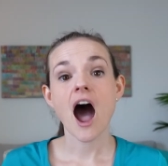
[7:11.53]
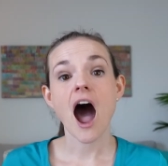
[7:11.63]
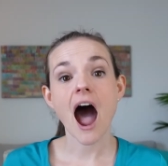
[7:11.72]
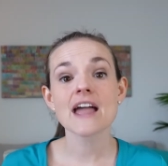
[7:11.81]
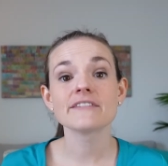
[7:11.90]

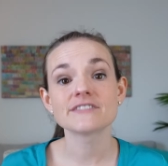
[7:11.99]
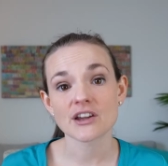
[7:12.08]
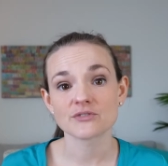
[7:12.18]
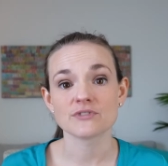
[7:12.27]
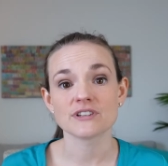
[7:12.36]
I have
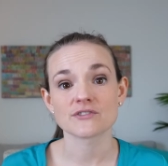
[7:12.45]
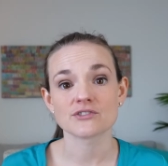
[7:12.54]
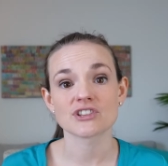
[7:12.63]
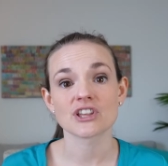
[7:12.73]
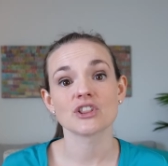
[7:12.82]
done
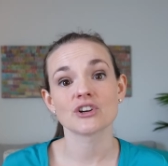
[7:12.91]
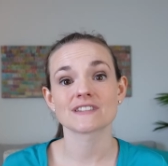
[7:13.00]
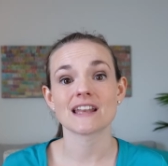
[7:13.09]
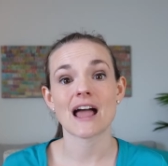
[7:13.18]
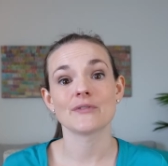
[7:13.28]
research that
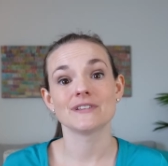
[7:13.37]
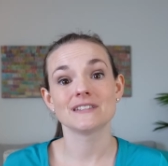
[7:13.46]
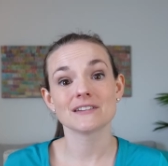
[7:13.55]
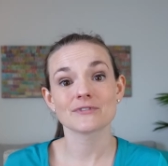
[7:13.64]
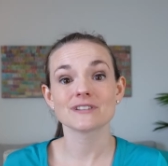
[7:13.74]
looks at how the
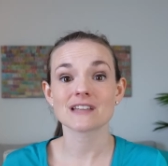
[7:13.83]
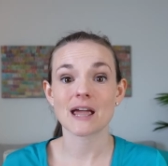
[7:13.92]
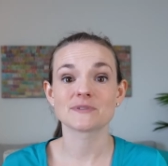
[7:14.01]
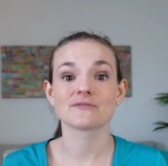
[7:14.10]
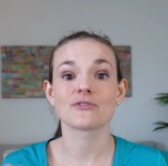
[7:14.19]
different
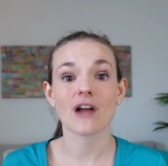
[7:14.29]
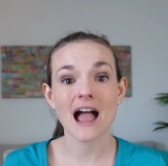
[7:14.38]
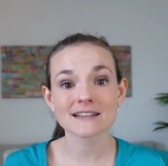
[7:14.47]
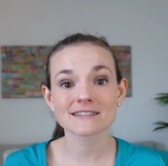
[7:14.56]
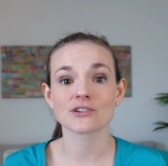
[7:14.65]
types of
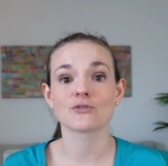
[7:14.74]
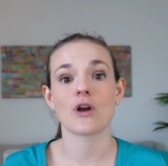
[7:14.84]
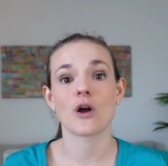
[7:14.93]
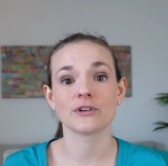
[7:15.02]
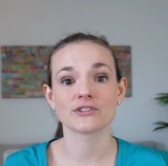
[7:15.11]
grass that
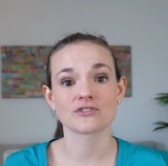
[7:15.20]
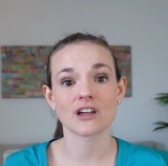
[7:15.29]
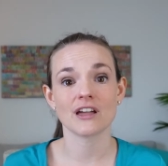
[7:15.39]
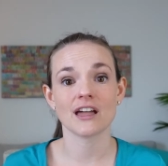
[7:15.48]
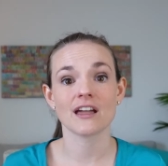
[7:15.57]
grow in
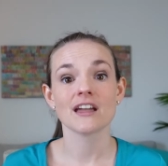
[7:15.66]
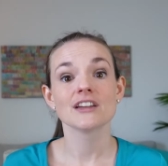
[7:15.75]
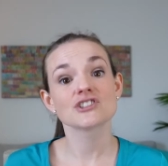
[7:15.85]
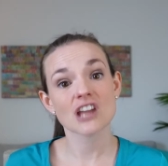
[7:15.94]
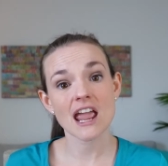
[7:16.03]
Australia
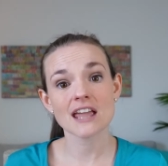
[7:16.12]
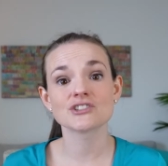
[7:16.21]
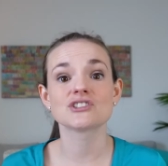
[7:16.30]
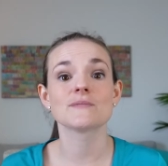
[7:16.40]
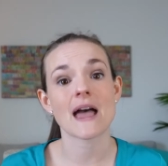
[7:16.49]

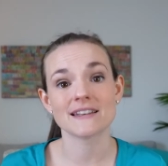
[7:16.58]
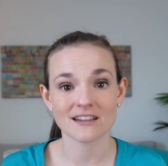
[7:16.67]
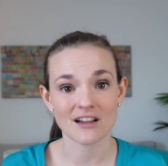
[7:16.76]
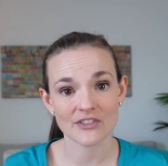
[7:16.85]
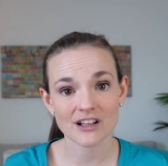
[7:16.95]
change
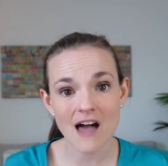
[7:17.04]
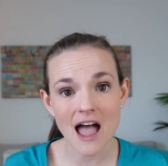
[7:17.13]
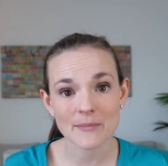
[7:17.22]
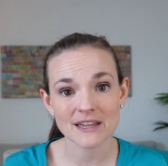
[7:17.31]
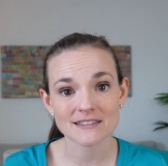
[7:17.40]
depending on the
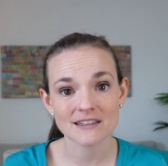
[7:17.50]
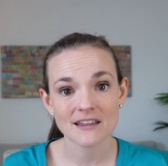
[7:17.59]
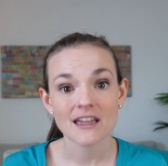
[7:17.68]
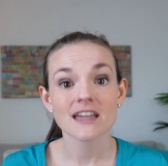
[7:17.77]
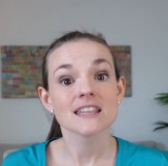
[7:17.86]
climate.
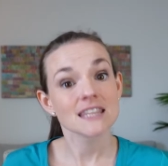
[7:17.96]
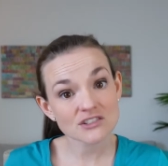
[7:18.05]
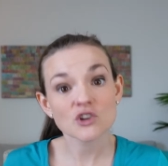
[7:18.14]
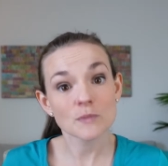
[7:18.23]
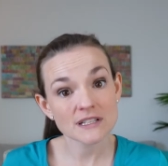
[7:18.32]

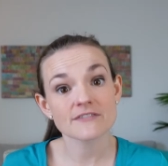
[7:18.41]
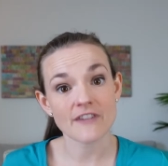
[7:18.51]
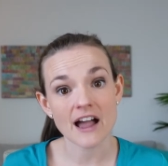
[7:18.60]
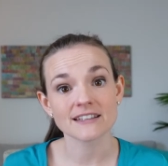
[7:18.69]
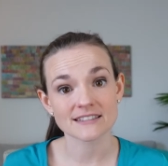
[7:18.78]
This could be
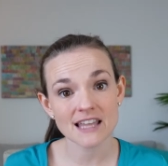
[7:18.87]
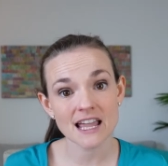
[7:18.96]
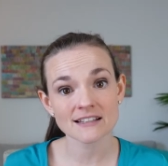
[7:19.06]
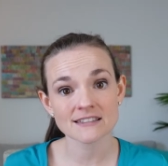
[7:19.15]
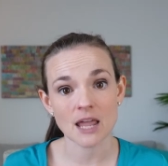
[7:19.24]
defined as
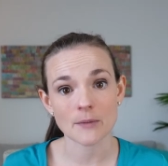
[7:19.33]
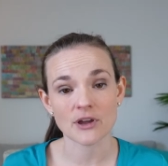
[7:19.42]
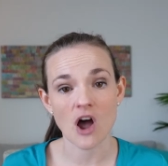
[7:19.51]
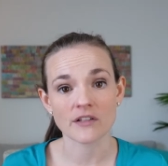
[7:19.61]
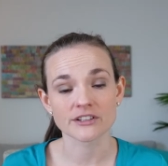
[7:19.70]
landscape
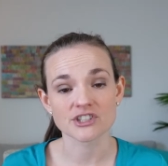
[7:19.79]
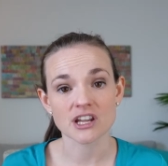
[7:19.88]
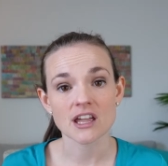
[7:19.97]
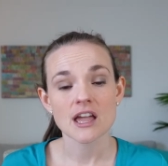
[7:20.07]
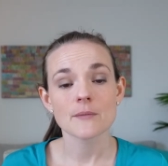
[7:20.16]

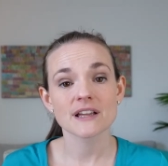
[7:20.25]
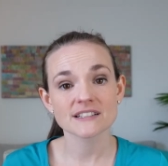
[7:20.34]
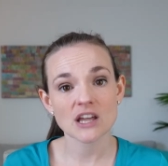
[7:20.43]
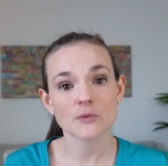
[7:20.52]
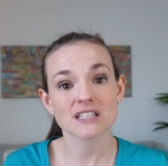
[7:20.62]
ecology
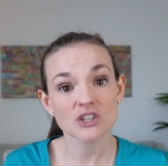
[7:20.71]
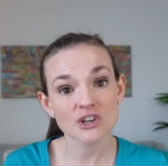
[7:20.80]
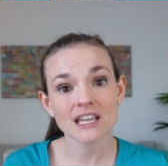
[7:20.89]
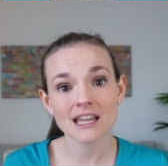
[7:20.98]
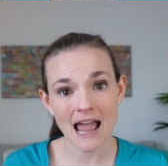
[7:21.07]
because I was
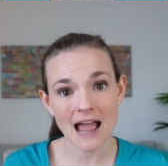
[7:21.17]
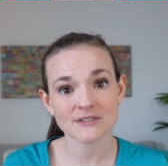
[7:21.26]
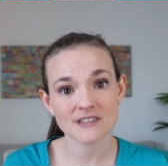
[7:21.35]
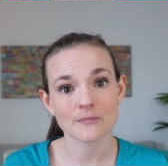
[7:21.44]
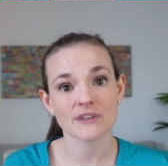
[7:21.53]
looking at how
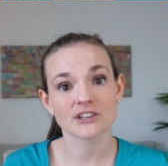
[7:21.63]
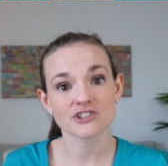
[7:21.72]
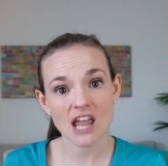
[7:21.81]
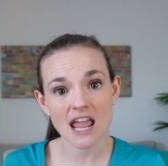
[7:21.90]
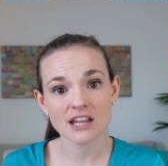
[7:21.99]
something
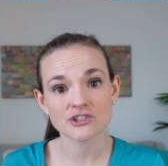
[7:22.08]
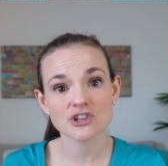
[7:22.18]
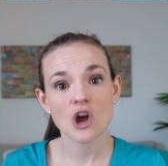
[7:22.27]
changed